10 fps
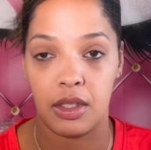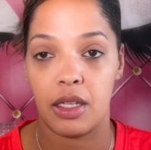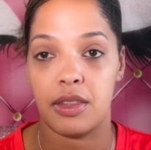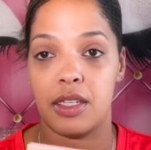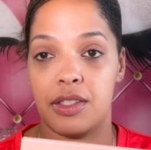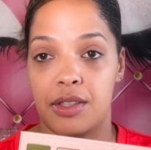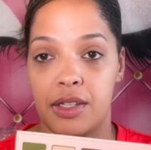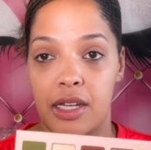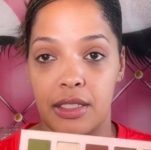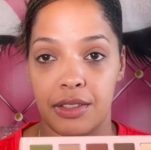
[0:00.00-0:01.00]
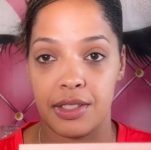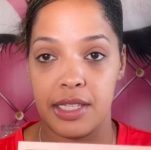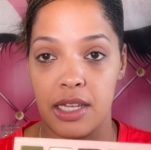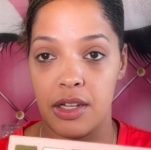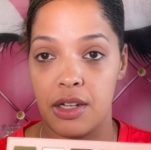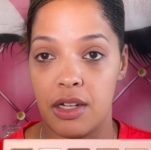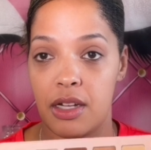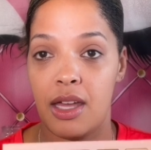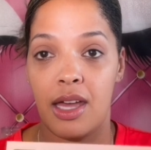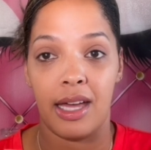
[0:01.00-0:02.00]
These are the colors here.
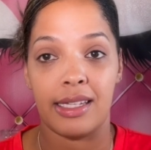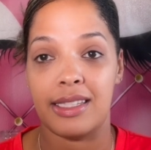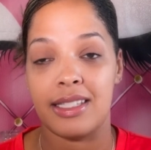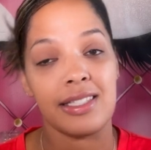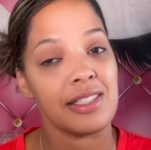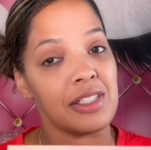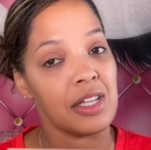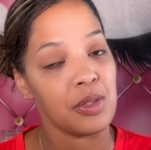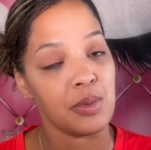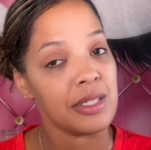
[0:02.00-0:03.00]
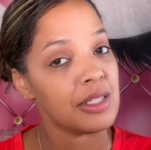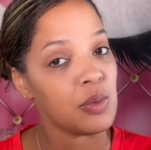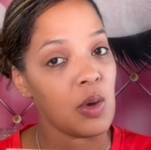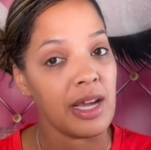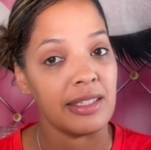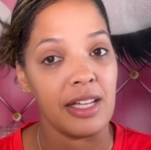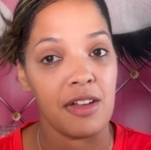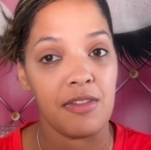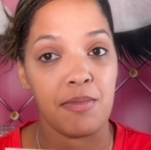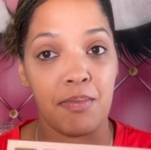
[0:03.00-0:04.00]
Again, this is another reason why I
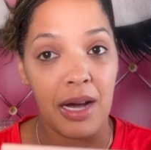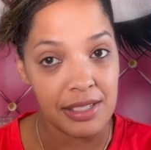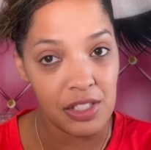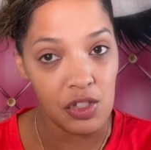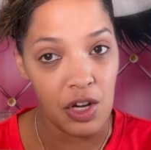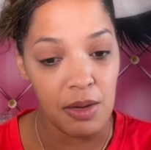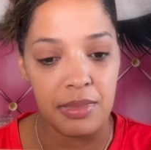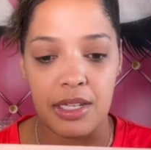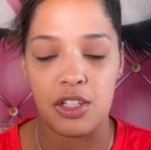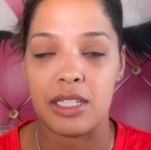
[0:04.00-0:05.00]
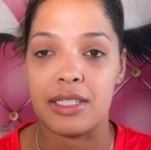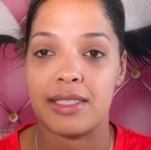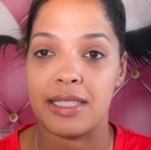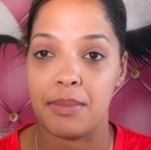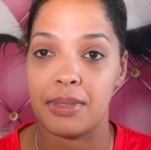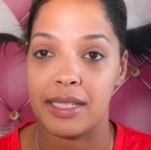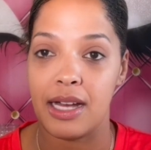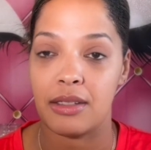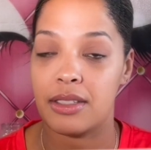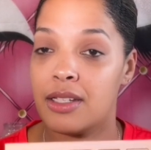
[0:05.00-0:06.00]
love BoxyCharm, because you get to sample
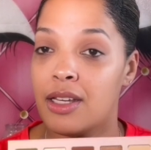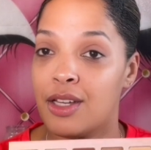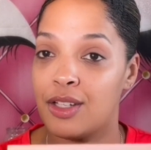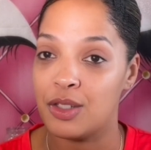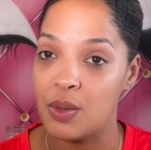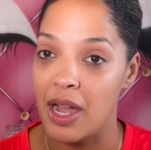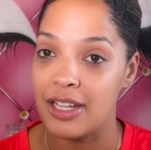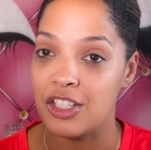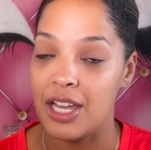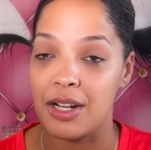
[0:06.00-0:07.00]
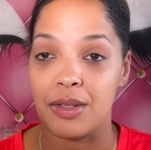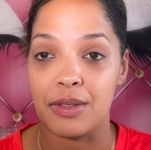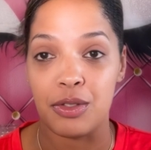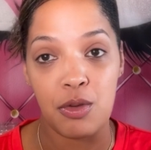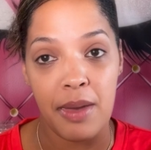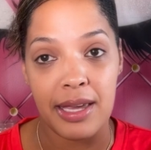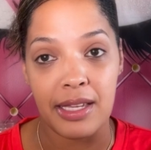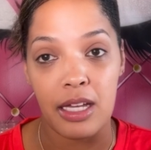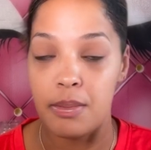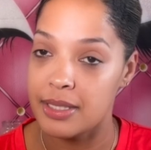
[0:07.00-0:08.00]
out new eyeshadows, new
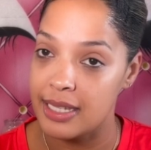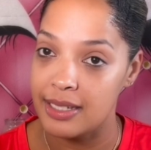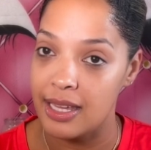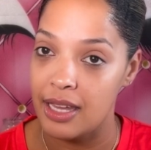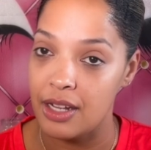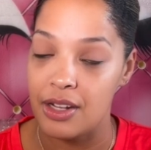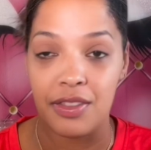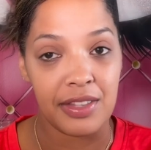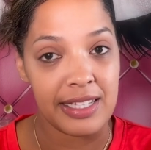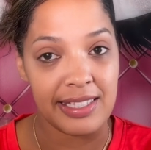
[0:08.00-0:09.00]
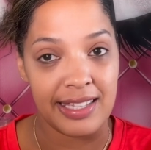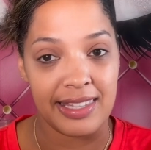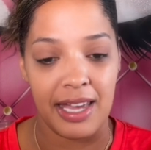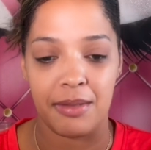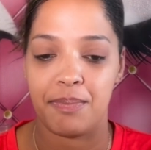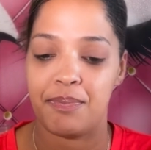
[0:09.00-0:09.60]
makeup, skincare, things like that.